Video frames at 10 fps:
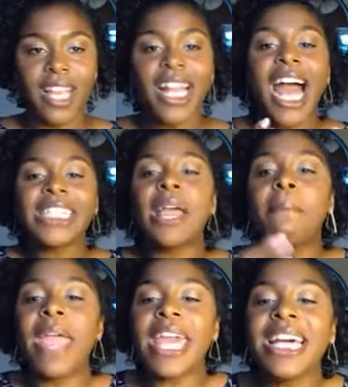God said,
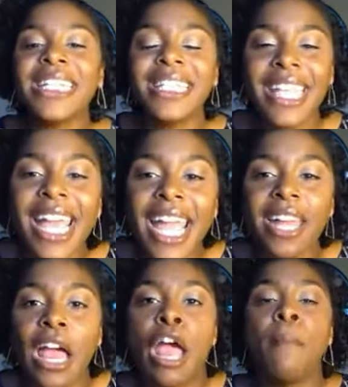be
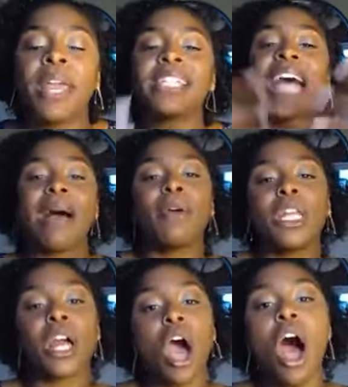content because I'm going
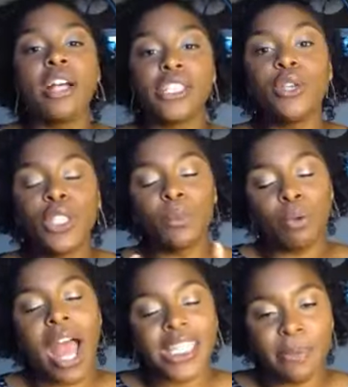to cause you to
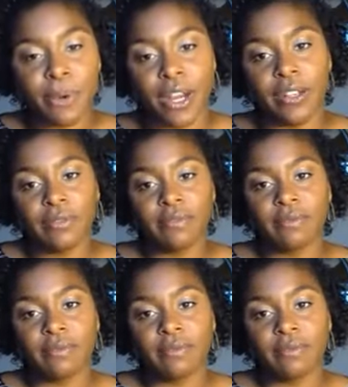prosper.